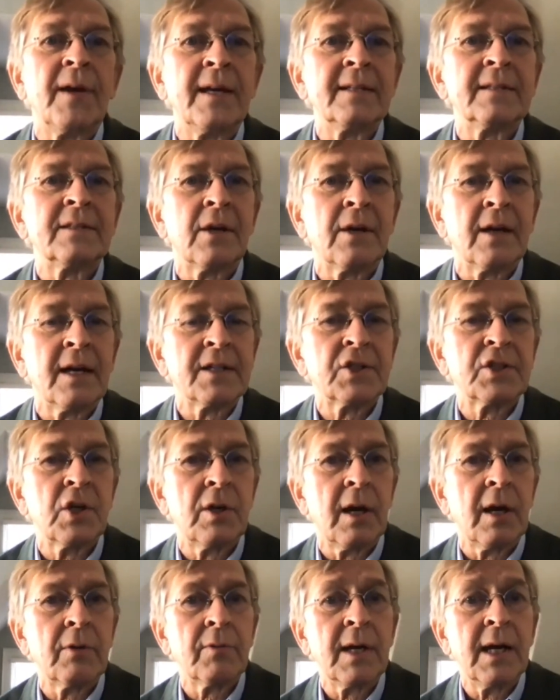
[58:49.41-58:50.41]

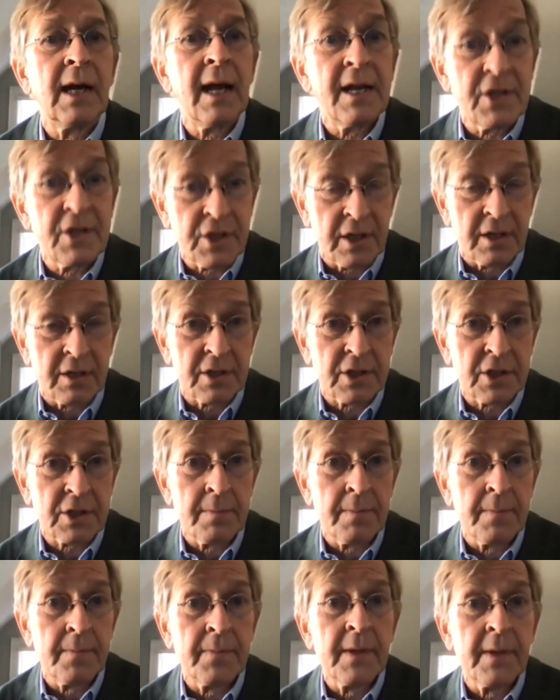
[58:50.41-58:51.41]
international relations